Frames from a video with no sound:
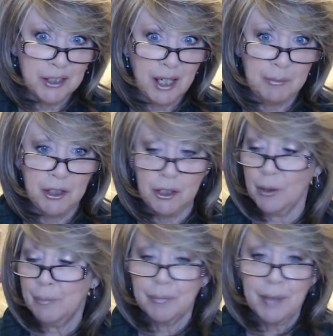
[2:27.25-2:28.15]
time to do
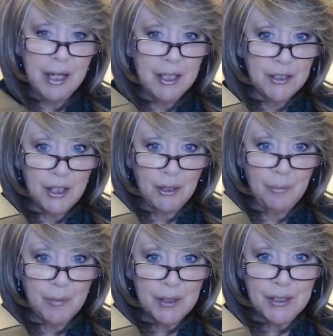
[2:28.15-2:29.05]
it. So
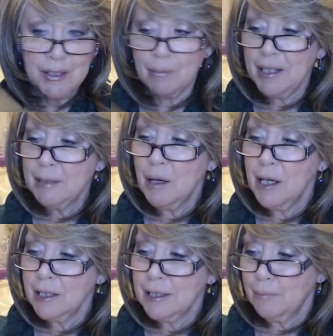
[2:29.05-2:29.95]
this is the base
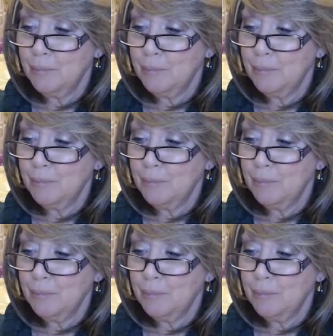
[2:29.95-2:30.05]
box.